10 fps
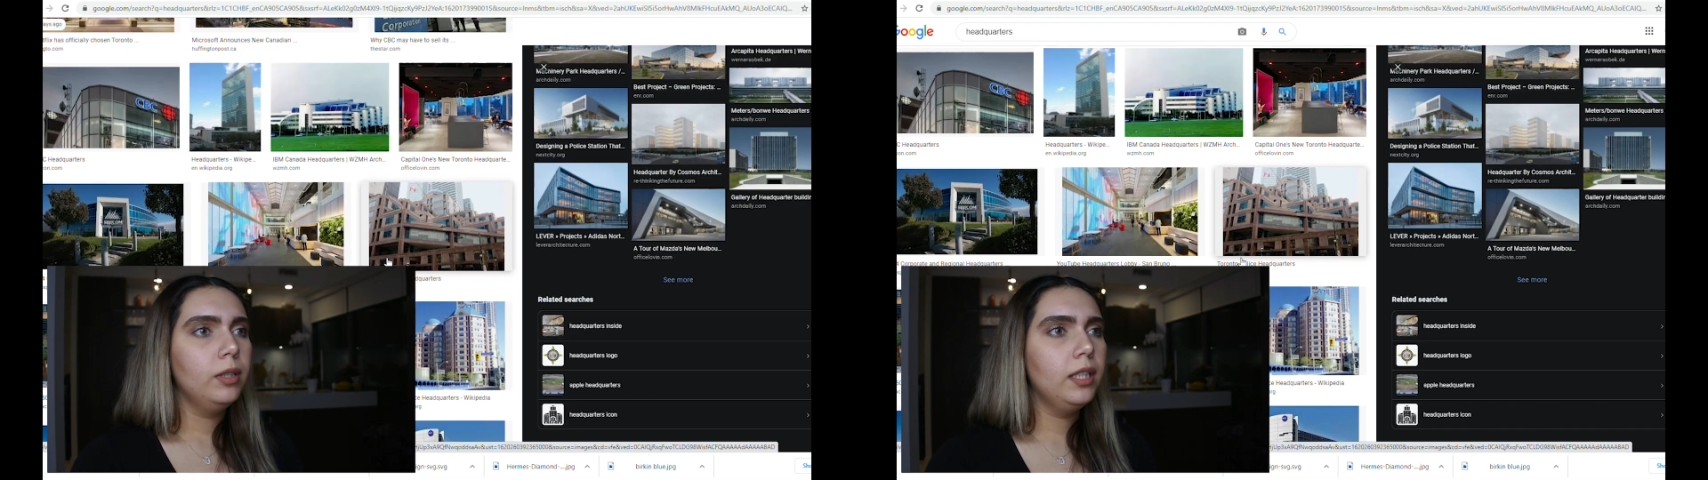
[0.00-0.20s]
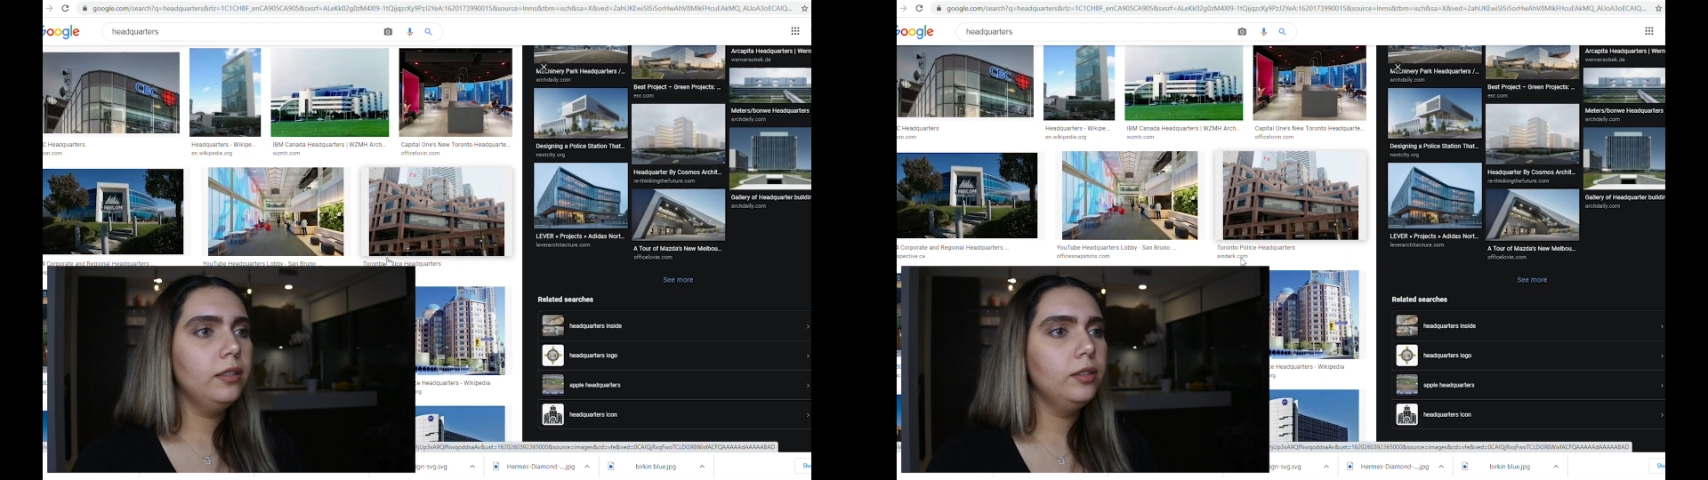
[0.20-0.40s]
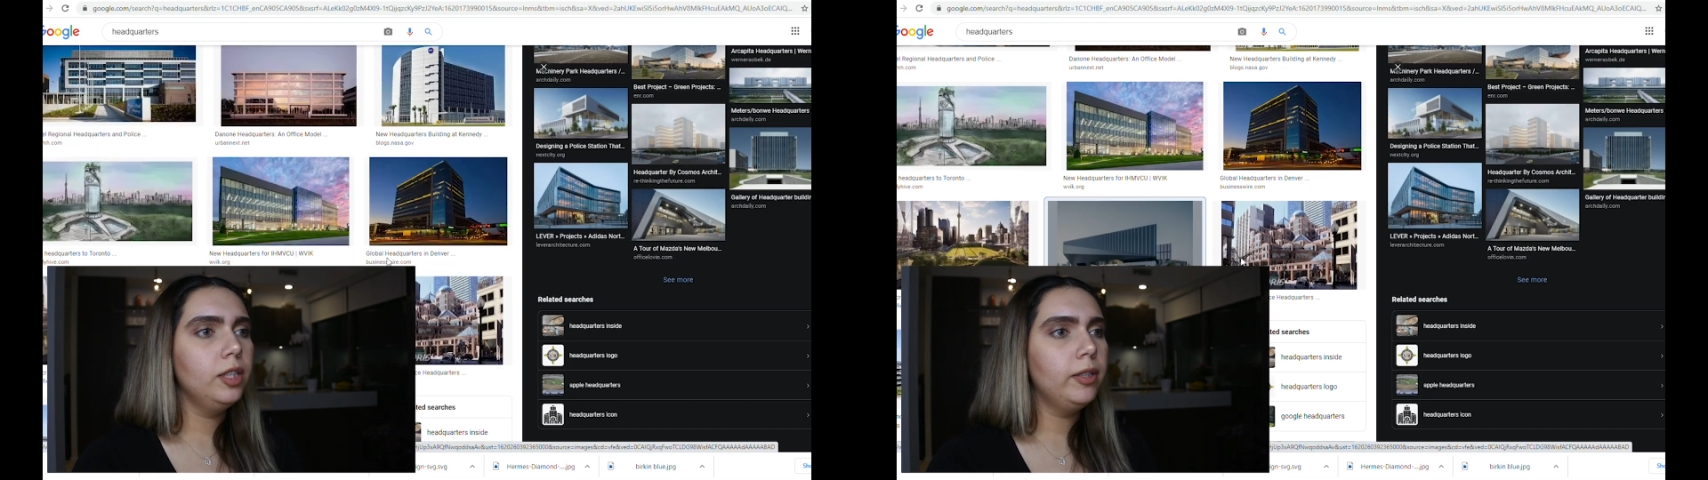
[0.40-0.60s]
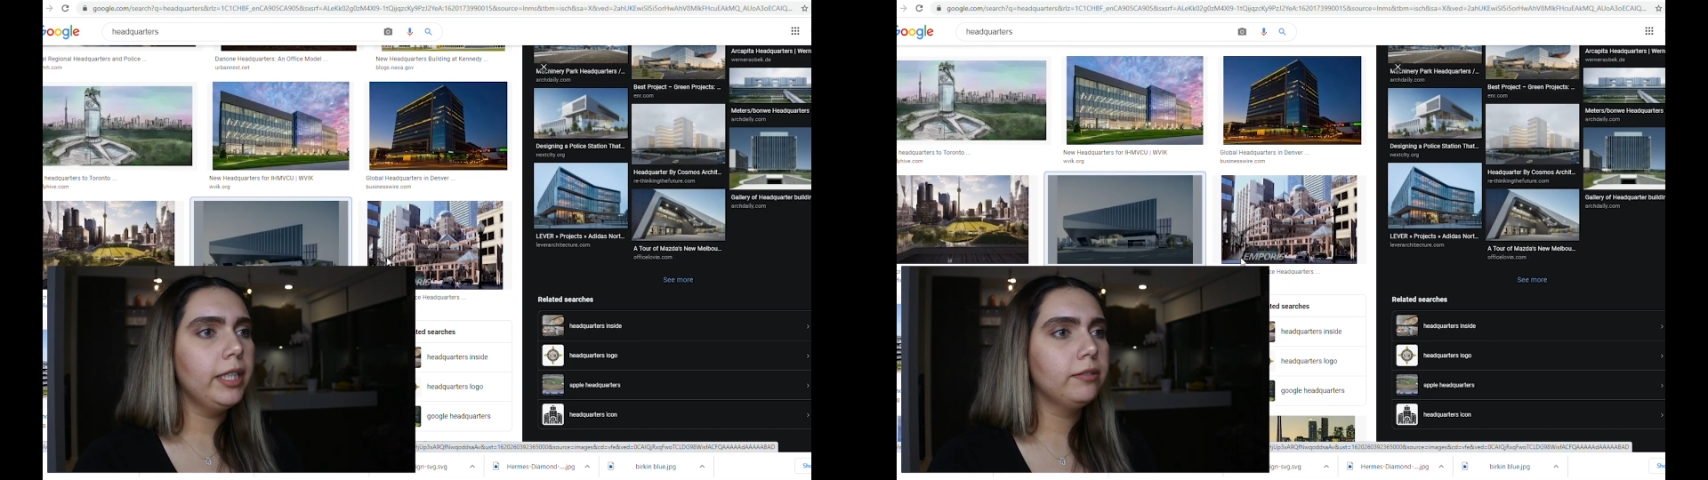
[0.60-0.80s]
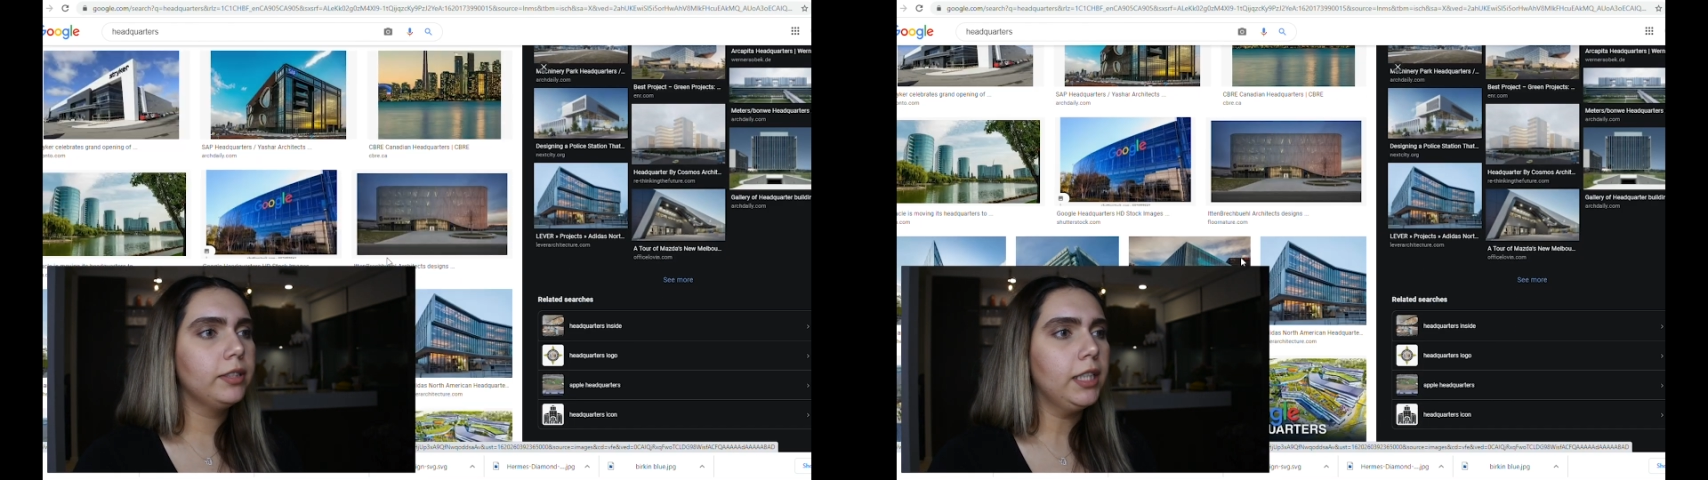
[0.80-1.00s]
What else do
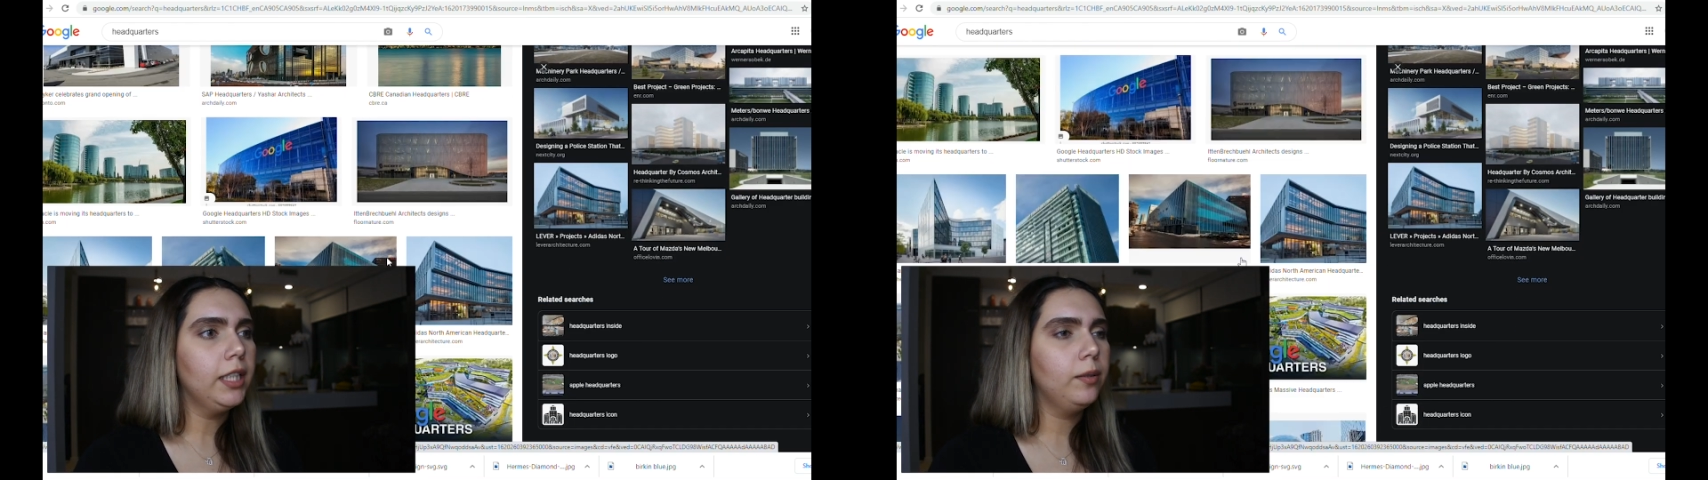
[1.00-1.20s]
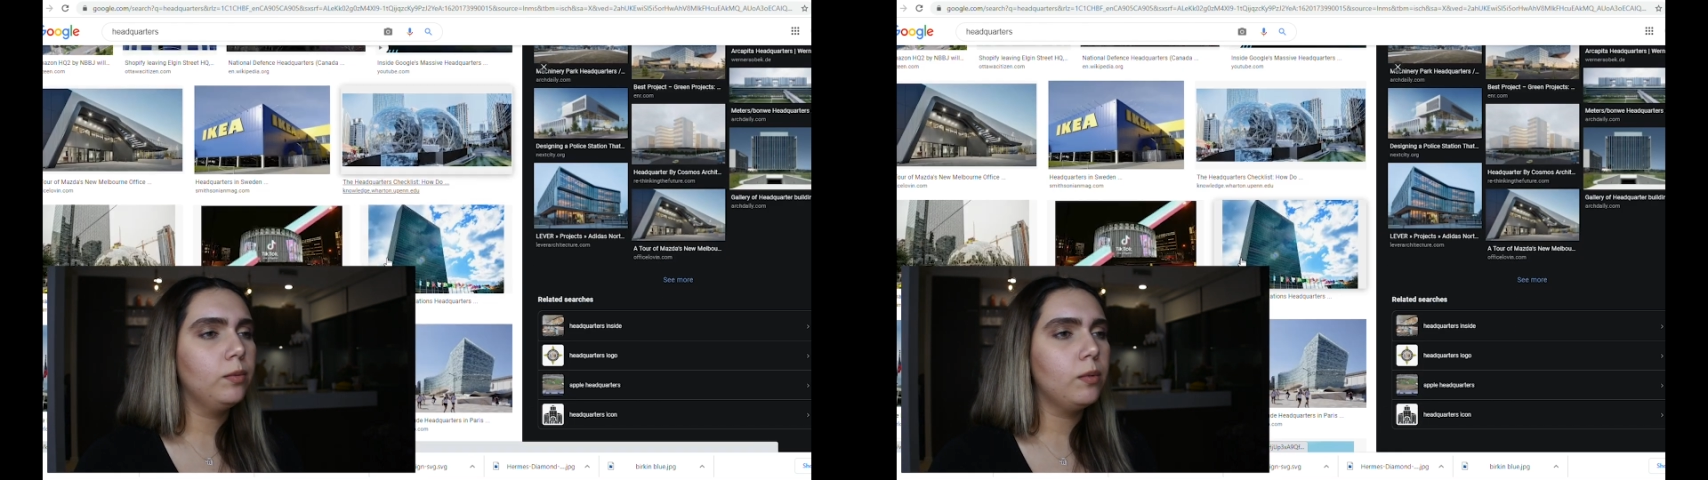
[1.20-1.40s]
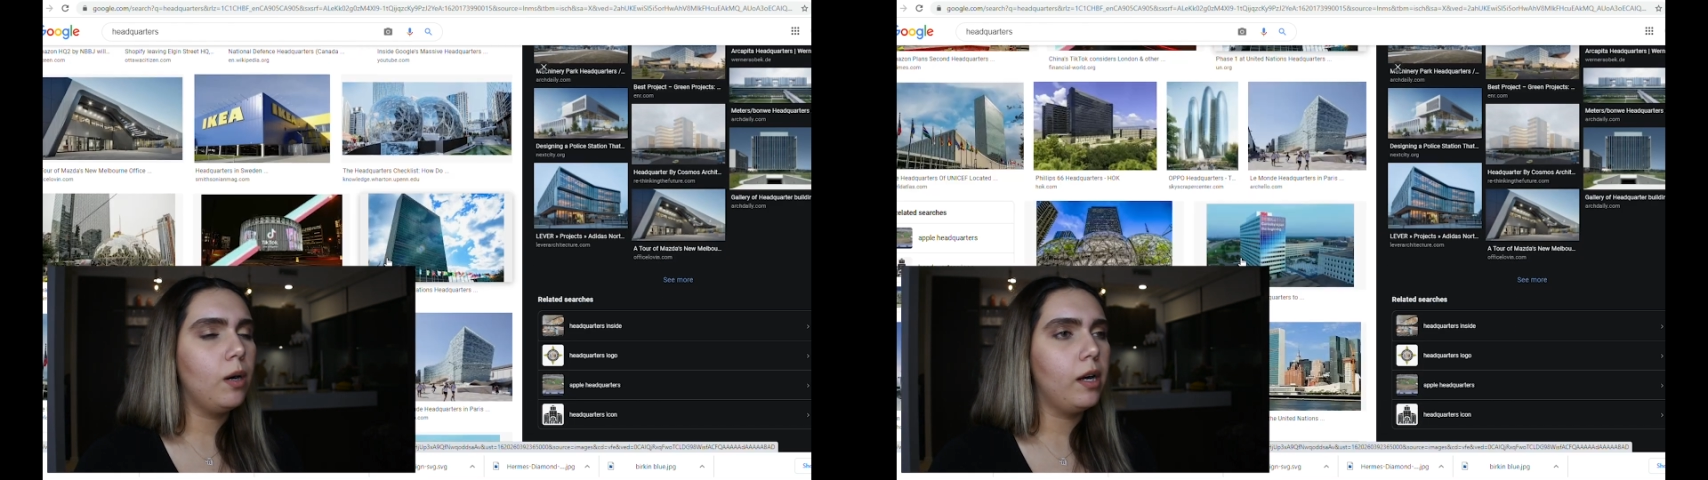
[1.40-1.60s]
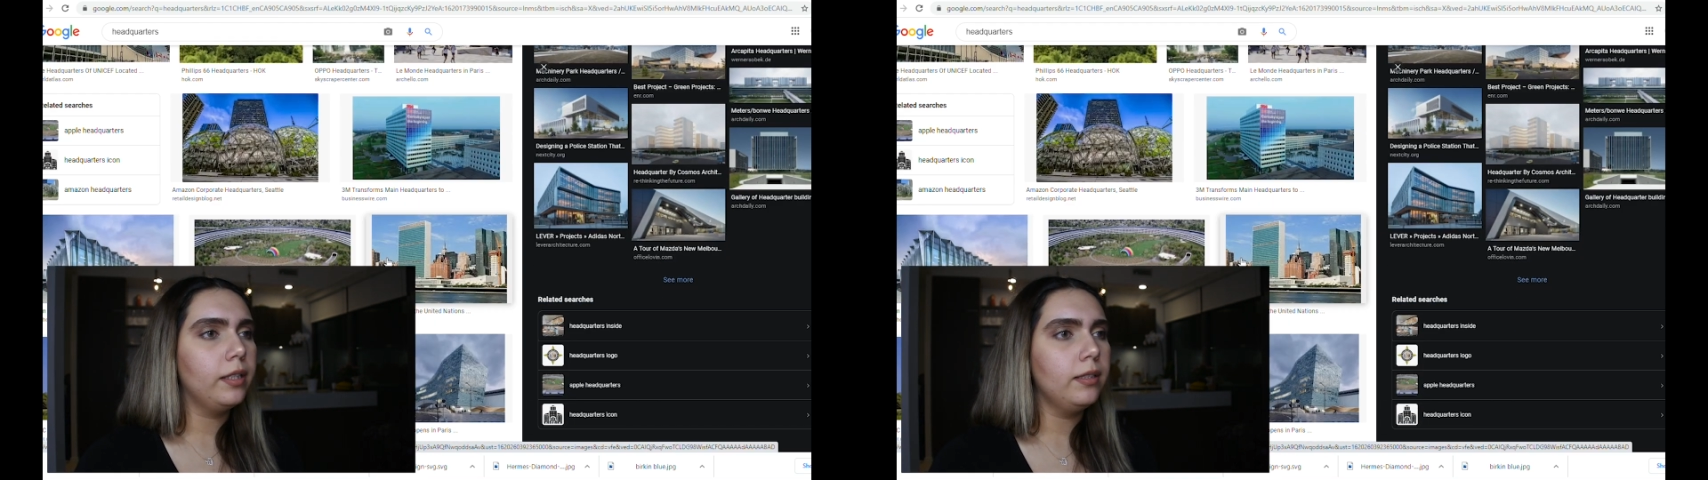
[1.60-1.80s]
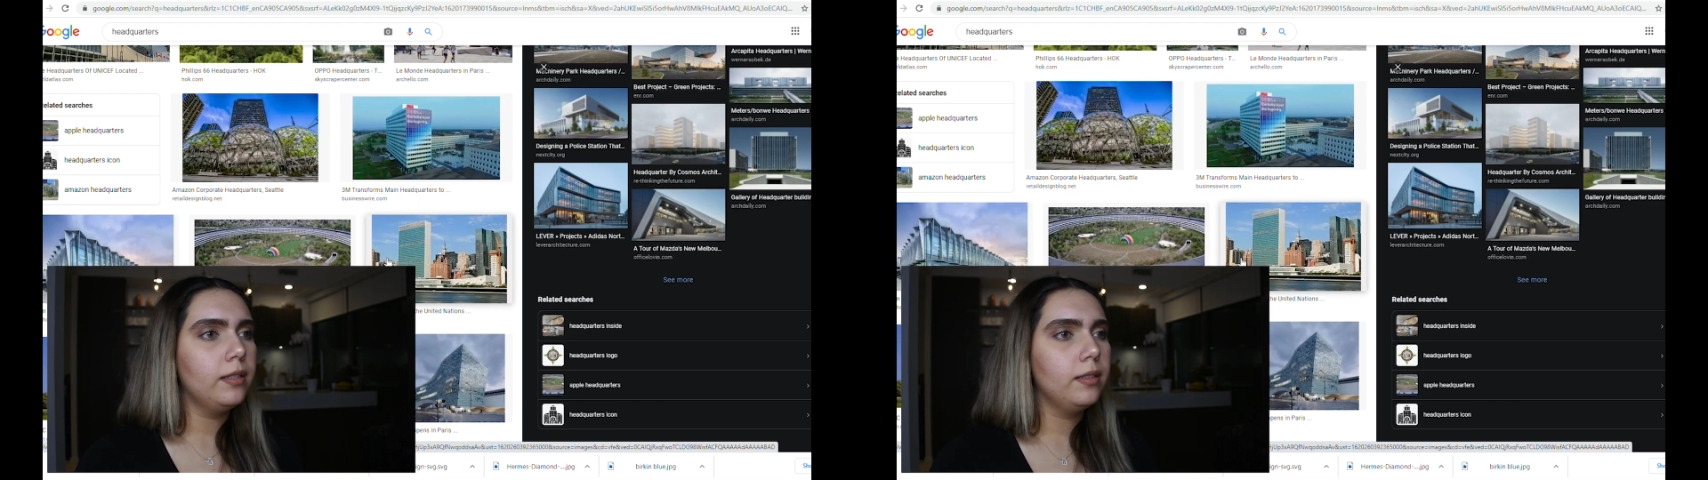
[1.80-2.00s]
I really
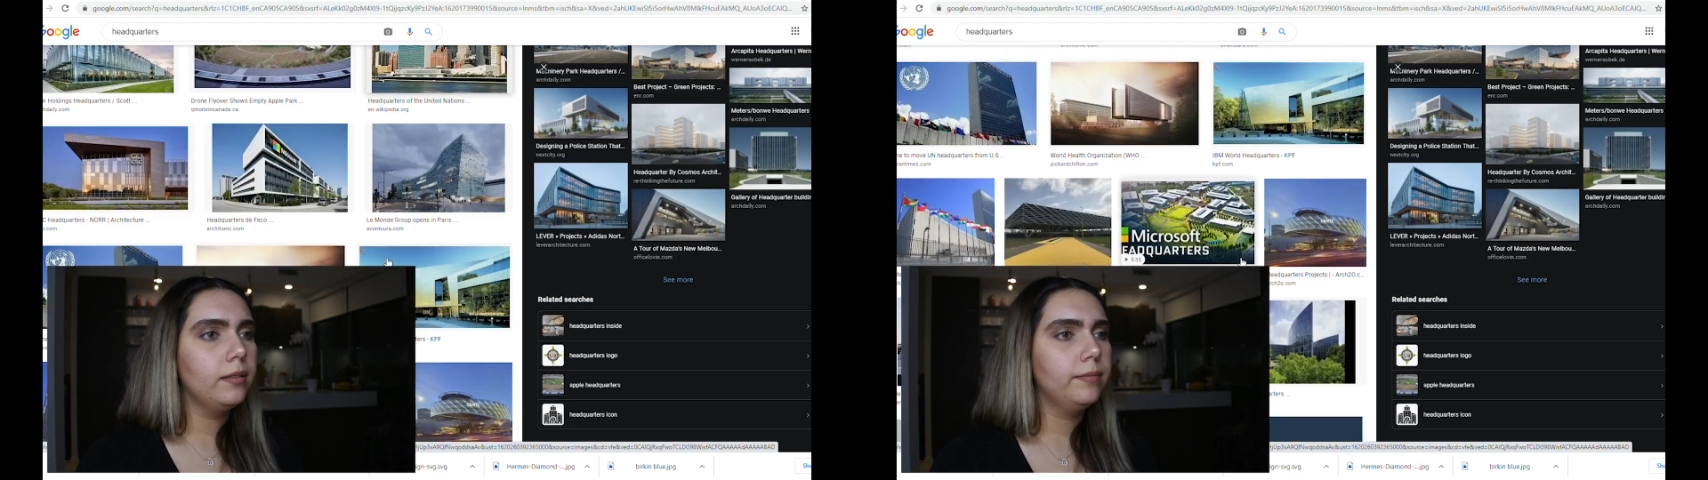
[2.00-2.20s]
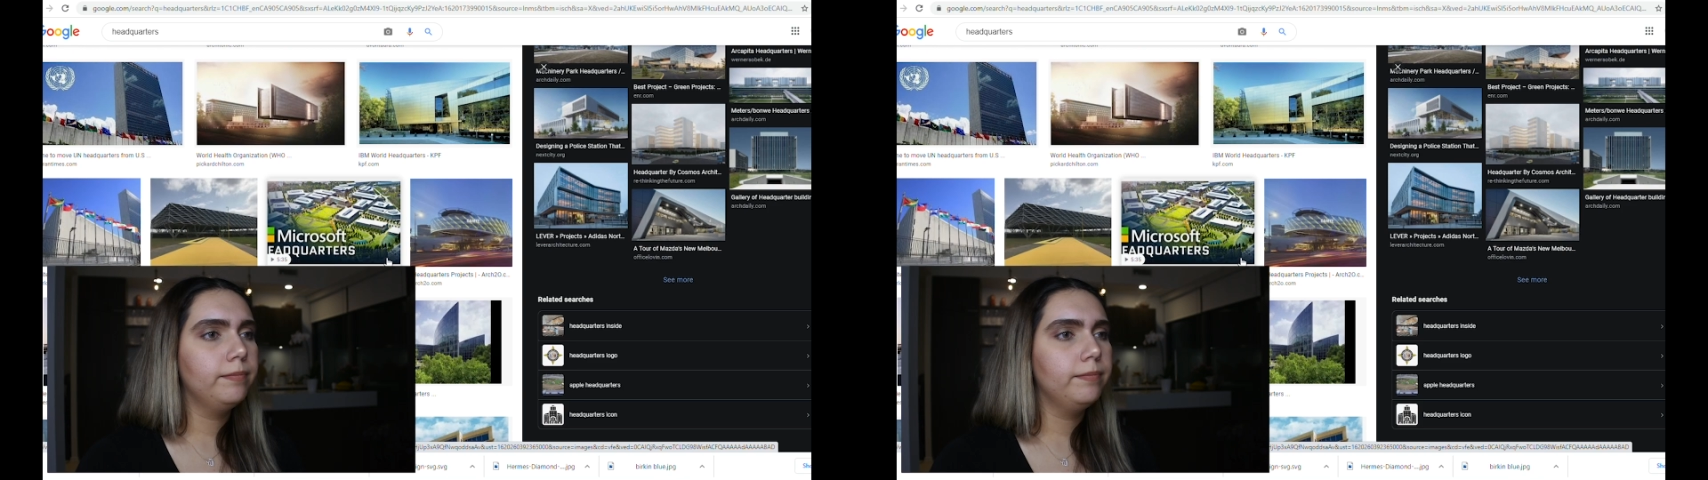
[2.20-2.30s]
want?